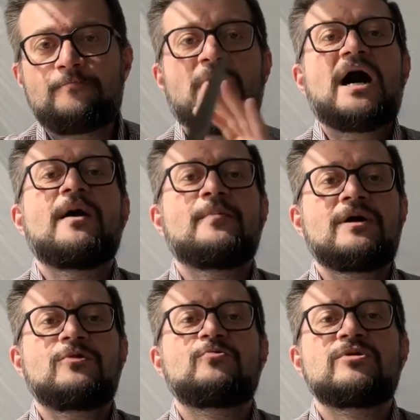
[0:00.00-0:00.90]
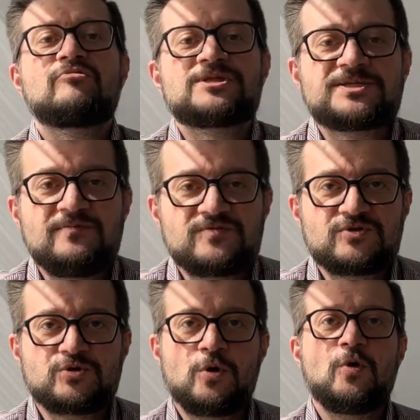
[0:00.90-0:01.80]
bam, we received
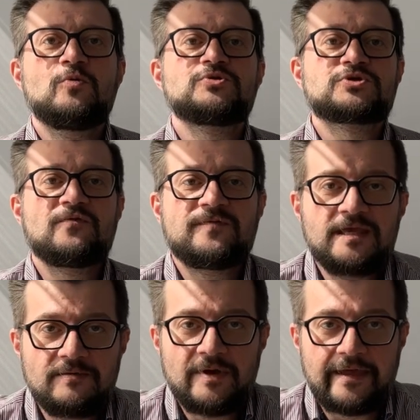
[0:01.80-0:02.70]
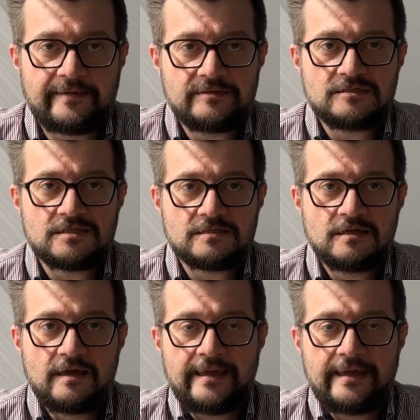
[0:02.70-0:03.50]
tons of emails